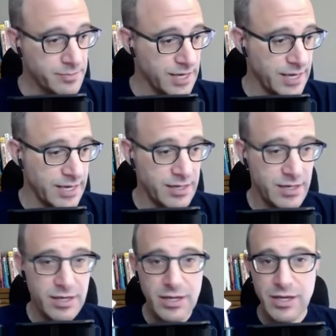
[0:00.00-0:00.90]
and
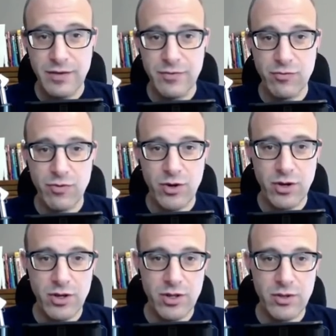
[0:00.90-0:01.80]
if you
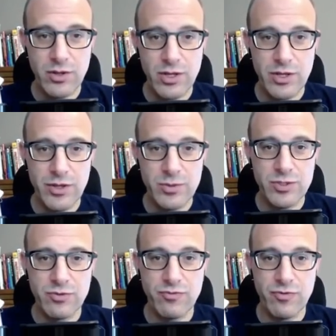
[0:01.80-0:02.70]
recall, uh, there was
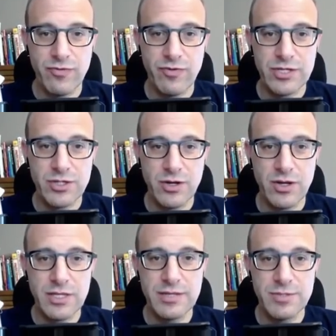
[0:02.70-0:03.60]
a refresh
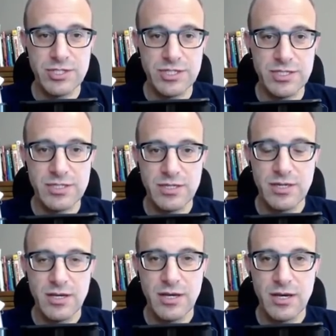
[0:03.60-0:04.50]
all images
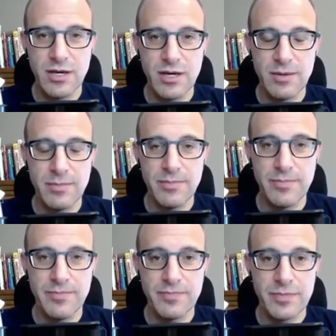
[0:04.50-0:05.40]
um,
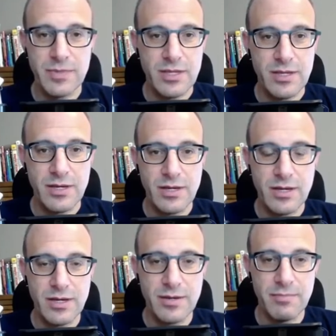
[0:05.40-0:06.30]

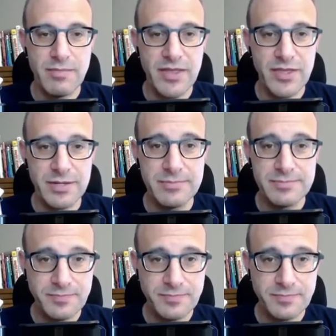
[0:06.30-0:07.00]
uh, method